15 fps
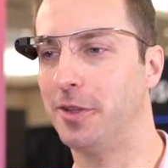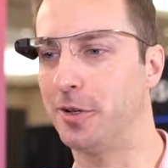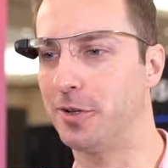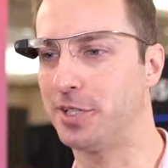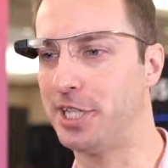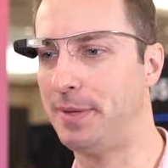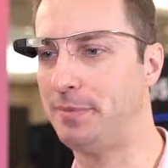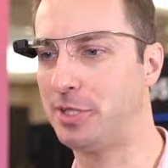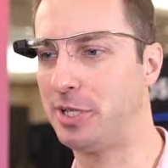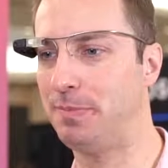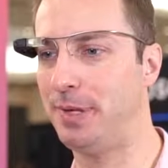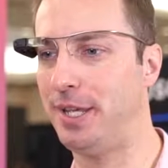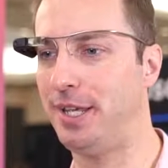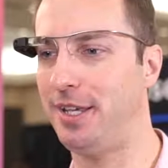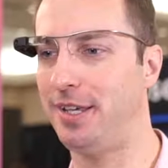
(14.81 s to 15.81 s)
There seems to
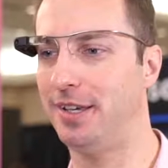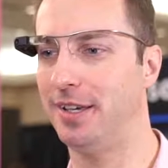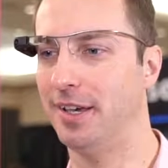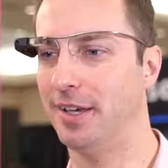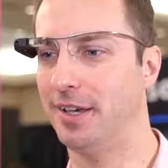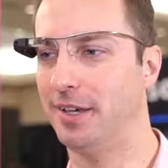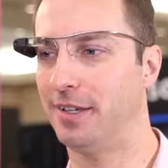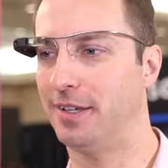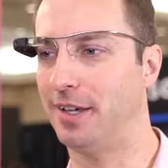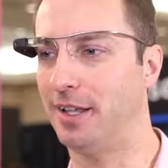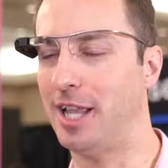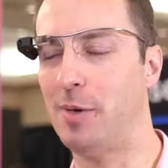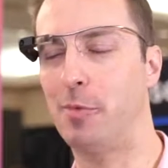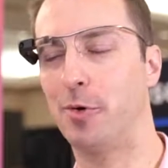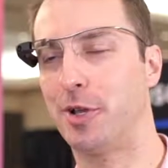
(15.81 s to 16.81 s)
be
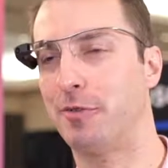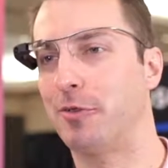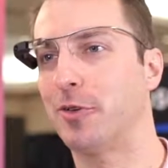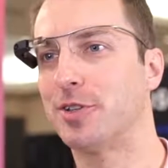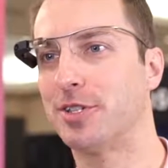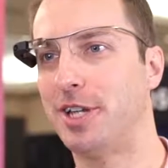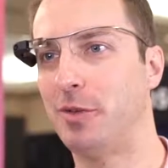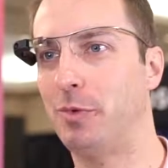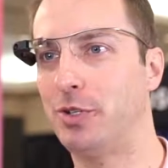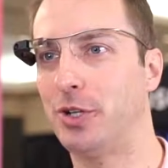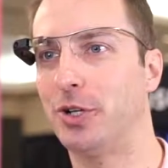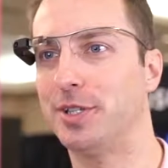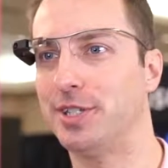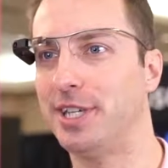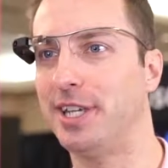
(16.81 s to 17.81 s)
a lot more diversity in what
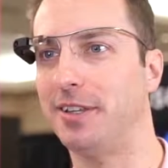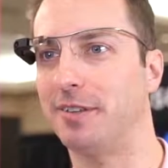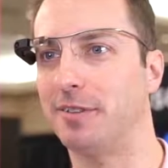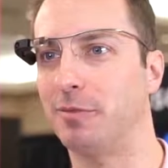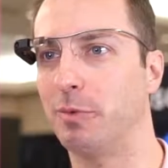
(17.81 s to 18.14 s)
you can see.